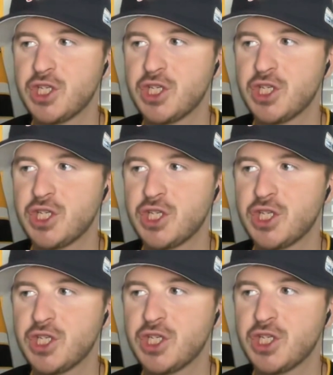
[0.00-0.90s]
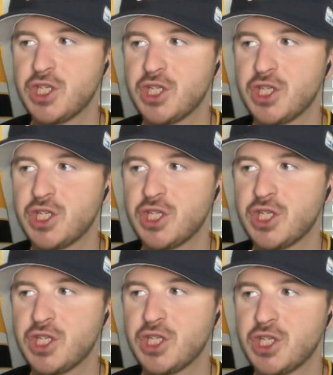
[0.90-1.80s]
personal trainer and
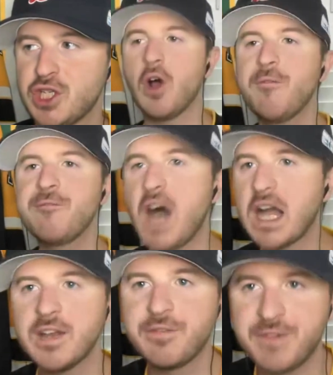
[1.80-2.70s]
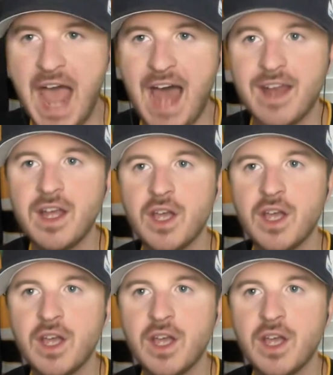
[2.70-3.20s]
you get so fucking fat,